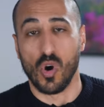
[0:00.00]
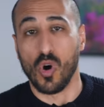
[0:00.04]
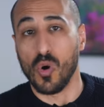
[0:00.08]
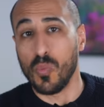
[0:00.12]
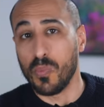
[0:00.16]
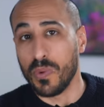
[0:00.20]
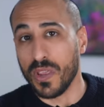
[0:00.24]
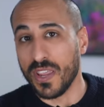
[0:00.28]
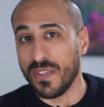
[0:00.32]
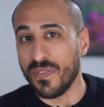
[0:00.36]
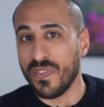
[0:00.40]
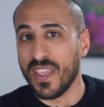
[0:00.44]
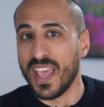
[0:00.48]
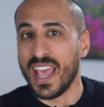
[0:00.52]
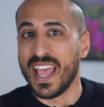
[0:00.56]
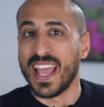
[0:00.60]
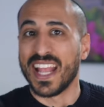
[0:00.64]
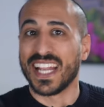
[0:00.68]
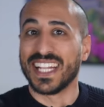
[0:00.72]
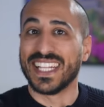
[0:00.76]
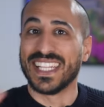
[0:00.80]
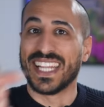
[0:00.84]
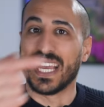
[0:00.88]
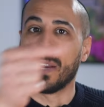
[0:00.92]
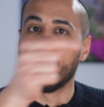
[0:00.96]
hoping
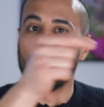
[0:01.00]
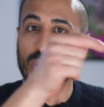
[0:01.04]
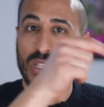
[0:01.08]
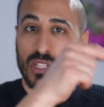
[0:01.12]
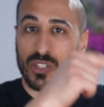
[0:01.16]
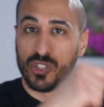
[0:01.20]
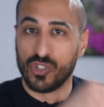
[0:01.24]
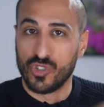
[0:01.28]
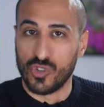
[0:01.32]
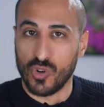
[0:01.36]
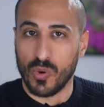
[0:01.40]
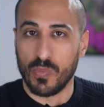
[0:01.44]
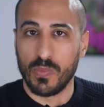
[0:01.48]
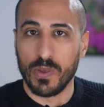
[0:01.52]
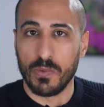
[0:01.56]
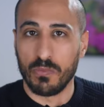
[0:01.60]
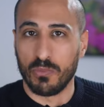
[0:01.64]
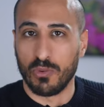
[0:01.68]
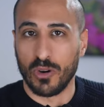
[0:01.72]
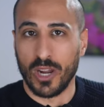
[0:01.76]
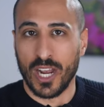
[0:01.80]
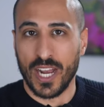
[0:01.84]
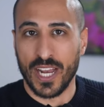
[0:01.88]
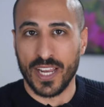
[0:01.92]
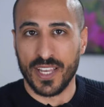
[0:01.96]
they will drop in
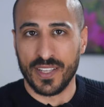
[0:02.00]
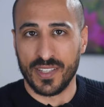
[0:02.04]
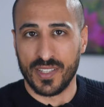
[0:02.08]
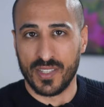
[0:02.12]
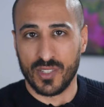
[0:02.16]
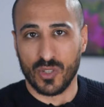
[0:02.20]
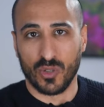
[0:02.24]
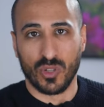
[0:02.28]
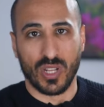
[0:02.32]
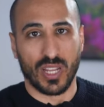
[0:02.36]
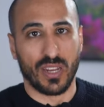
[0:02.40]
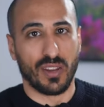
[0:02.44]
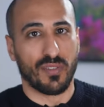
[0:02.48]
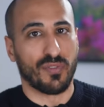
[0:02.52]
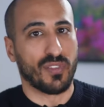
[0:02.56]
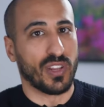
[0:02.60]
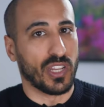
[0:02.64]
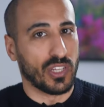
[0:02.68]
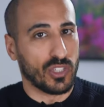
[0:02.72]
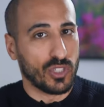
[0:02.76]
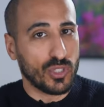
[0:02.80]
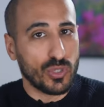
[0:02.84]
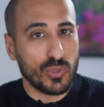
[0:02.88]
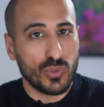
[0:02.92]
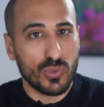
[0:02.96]
price so that if they
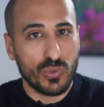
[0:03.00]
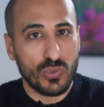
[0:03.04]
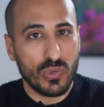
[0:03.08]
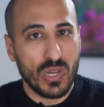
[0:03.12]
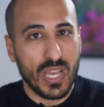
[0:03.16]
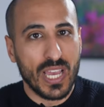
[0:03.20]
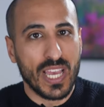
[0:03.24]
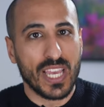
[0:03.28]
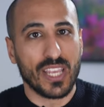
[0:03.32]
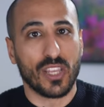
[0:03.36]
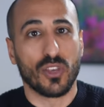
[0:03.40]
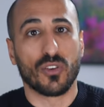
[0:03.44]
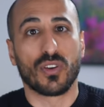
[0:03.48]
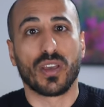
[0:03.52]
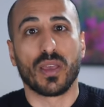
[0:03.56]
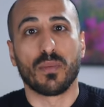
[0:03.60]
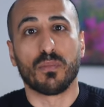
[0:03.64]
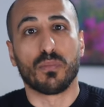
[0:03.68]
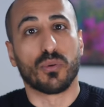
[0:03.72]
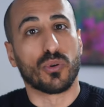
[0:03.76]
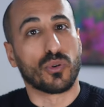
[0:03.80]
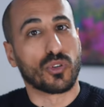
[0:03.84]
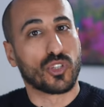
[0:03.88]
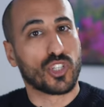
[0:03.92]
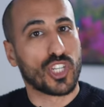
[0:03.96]
do, you can
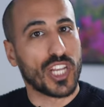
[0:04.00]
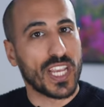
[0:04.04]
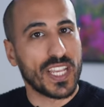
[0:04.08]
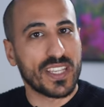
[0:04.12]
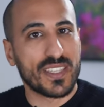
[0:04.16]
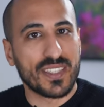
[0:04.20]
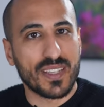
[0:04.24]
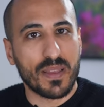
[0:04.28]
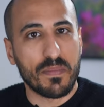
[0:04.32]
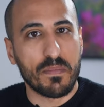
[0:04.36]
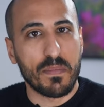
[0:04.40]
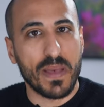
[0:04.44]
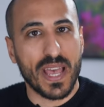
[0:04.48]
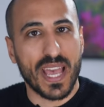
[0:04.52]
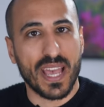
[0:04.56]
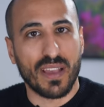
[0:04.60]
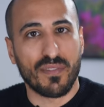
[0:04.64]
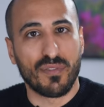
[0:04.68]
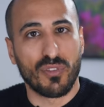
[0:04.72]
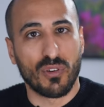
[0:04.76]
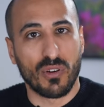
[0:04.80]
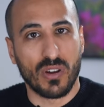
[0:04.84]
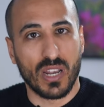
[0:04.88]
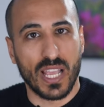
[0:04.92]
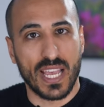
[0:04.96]
purchase them back
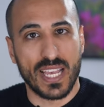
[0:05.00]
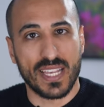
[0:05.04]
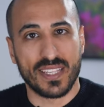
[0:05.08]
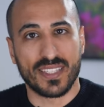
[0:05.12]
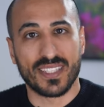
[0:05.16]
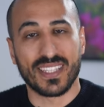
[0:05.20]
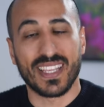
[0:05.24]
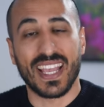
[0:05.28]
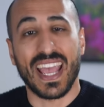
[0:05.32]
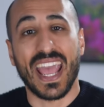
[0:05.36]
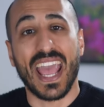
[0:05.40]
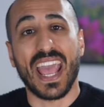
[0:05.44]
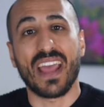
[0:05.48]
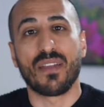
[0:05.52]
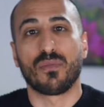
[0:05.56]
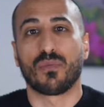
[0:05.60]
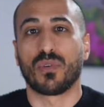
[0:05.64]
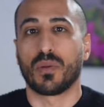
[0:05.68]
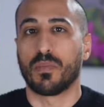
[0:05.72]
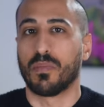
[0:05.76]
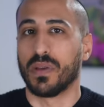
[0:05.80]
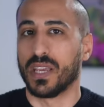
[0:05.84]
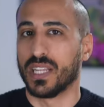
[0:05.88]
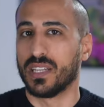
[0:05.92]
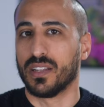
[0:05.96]
for less and
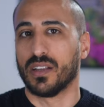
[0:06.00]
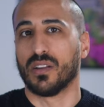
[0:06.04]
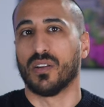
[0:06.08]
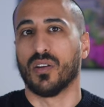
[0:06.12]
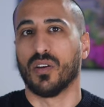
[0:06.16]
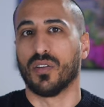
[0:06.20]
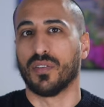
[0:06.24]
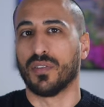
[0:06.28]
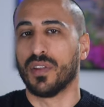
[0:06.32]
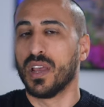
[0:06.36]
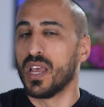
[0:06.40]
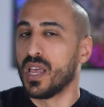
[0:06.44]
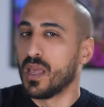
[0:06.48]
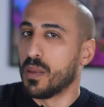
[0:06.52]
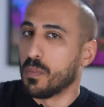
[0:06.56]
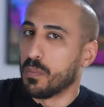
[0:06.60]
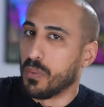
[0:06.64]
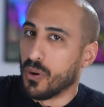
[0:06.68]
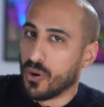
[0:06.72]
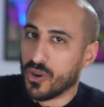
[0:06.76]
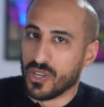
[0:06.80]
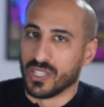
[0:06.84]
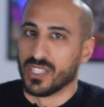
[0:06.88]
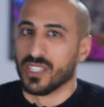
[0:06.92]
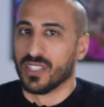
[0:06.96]
repay the loan,
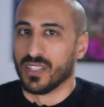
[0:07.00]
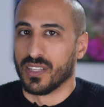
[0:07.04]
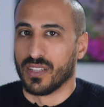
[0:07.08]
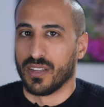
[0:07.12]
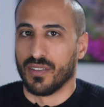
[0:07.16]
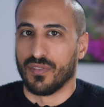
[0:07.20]
pocketing the